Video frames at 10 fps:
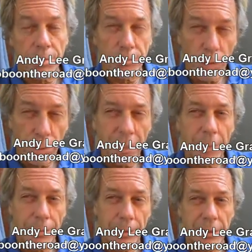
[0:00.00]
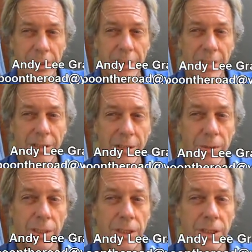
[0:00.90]
Normally the person that thinks their
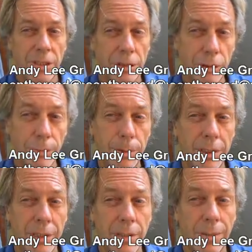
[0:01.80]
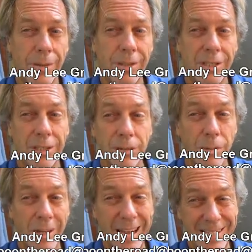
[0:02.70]
question is stupid is the person that's
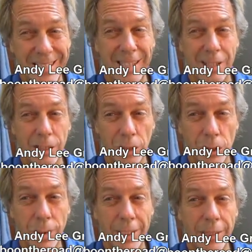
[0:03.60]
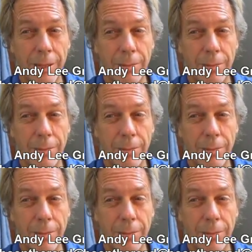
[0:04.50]
asking the good question.